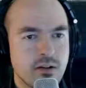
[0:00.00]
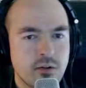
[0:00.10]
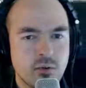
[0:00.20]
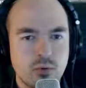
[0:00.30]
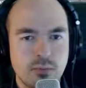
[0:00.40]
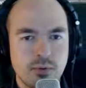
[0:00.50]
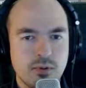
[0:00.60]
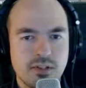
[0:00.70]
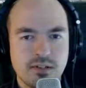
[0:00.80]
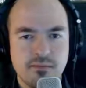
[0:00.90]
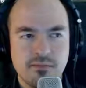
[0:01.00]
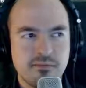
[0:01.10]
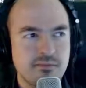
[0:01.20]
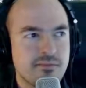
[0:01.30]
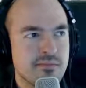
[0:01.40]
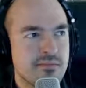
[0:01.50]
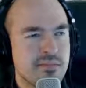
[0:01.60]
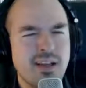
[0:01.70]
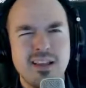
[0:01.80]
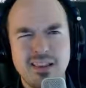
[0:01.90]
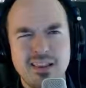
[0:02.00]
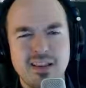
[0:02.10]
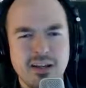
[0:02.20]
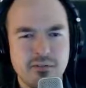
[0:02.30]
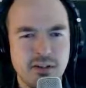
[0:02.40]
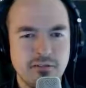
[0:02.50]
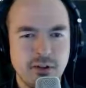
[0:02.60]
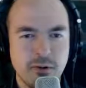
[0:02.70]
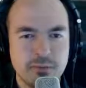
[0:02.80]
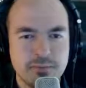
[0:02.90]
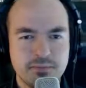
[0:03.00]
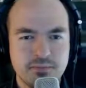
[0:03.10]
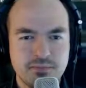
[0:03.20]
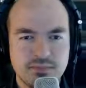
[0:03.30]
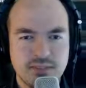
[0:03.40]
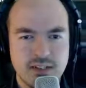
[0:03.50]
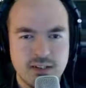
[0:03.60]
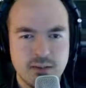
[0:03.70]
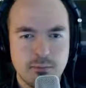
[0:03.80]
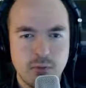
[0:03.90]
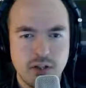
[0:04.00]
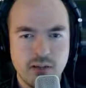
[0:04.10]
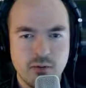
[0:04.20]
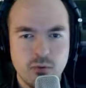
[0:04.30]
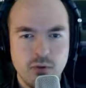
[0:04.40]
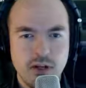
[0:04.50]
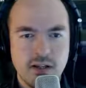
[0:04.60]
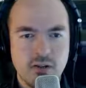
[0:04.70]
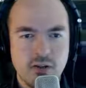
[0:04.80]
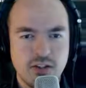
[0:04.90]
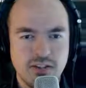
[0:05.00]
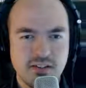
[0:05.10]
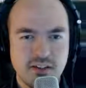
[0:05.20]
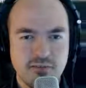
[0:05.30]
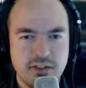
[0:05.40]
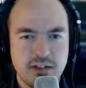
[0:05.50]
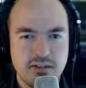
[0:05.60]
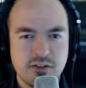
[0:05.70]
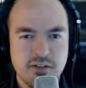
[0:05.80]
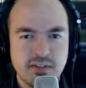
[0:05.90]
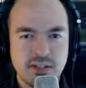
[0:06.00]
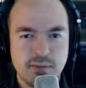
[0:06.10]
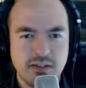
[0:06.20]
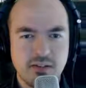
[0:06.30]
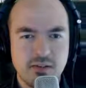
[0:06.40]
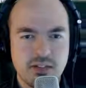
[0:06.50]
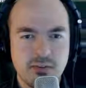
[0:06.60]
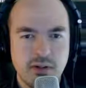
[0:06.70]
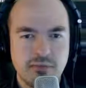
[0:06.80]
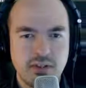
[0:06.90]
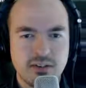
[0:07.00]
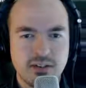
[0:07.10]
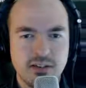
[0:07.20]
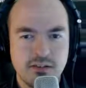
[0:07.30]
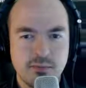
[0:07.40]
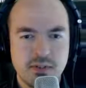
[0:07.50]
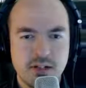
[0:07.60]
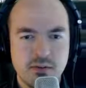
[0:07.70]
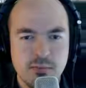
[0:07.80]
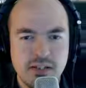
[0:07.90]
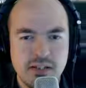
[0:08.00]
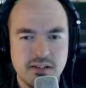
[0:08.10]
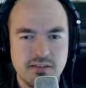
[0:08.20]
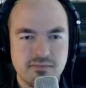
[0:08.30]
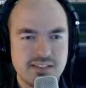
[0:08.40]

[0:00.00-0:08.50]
Crew report. Thank you for that follow. Reporting into the runway. Good thing there's not a lot of air traffic because I don't think we ever got clearance from the tower to be here.